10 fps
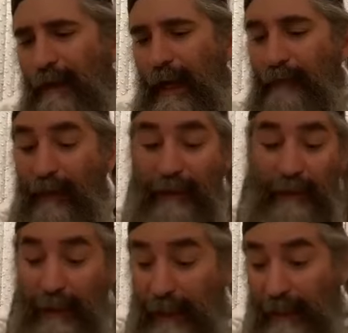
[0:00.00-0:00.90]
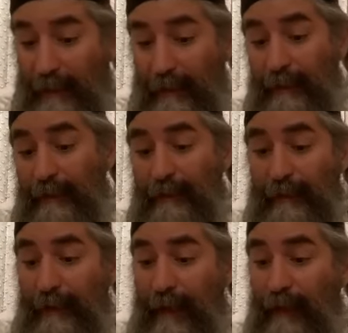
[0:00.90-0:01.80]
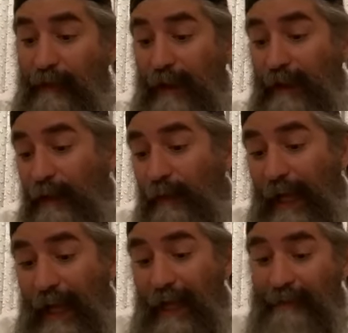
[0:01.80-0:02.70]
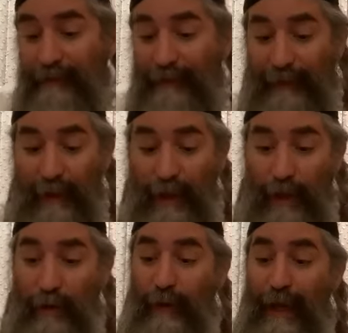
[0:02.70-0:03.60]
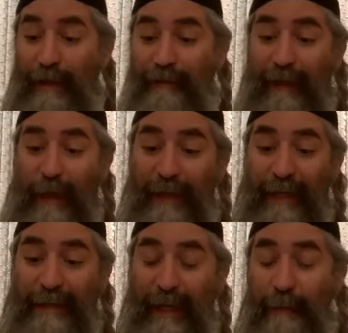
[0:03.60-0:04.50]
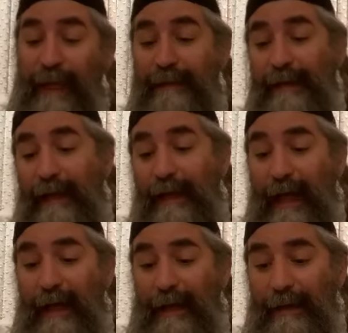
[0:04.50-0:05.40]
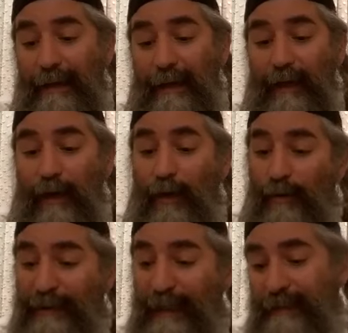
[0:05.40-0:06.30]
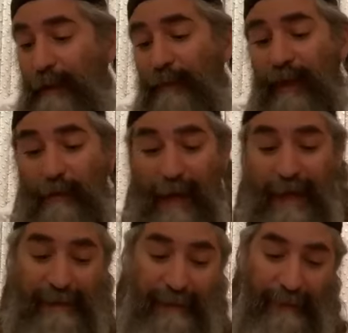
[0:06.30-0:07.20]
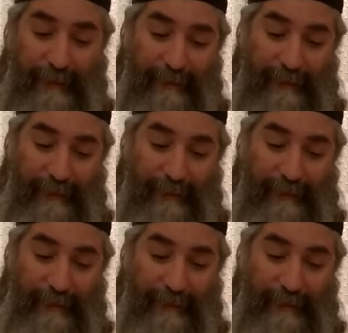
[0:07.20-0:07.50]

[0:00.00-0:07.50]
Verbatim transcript: And finally, and finally we have we have Rabbi Azar ben Azariah who says something amazing.